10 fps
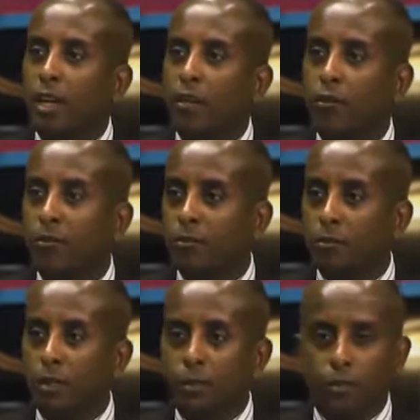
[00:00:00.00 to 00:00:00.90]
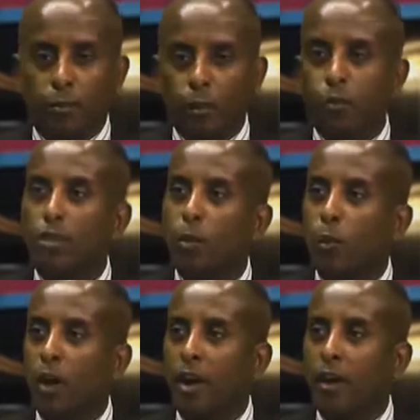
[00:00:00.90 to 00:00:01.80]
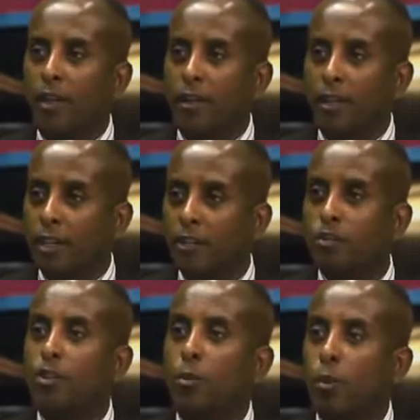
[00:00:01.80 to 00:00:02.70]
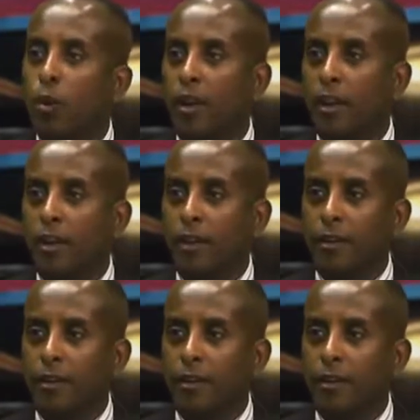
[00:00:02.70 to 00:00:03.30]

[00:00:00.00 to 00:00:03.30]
and support someone, encourage someone,